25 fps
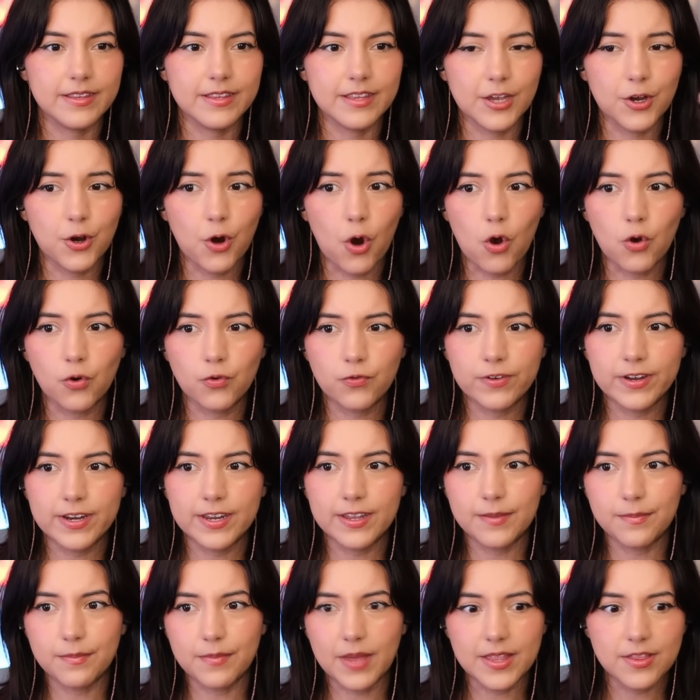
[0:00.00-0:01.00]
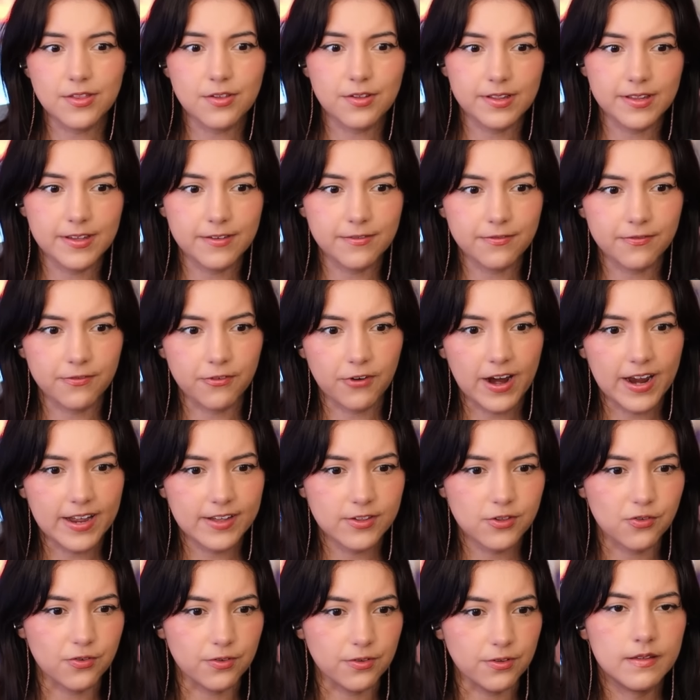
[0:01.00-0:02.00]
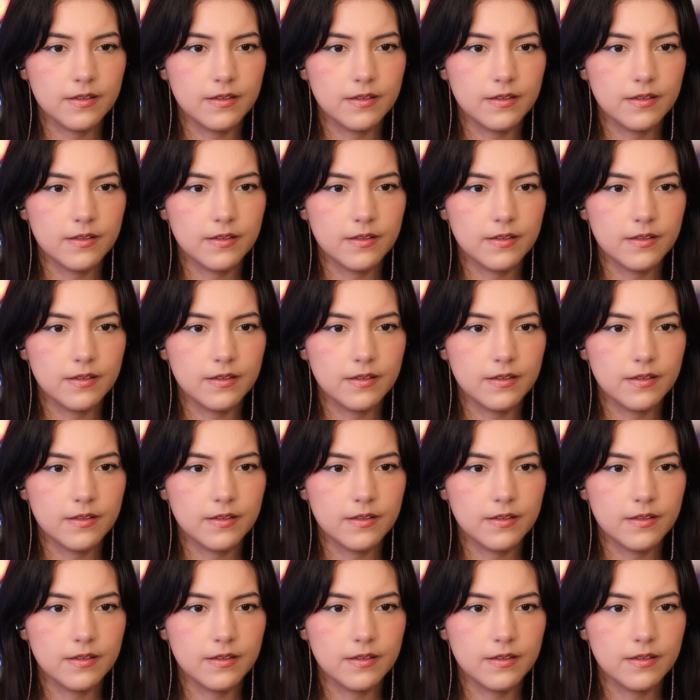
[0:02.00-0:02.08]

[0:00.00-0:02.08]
They're already mentally fragile.